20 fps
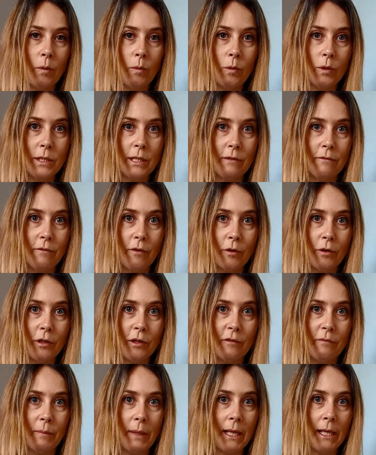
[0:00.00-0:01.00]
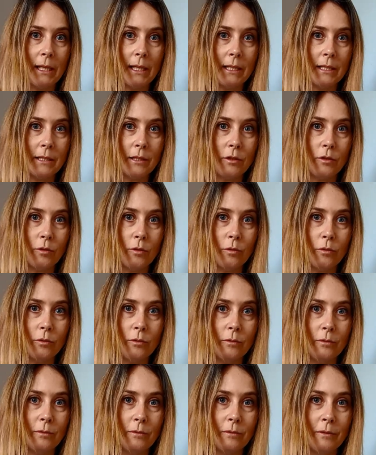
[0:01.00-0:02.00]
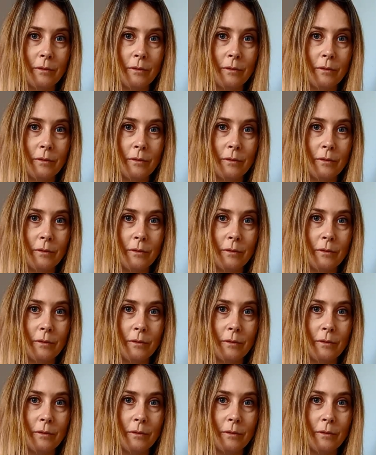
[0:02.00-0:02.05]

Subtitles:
Was it fond of piglets at all?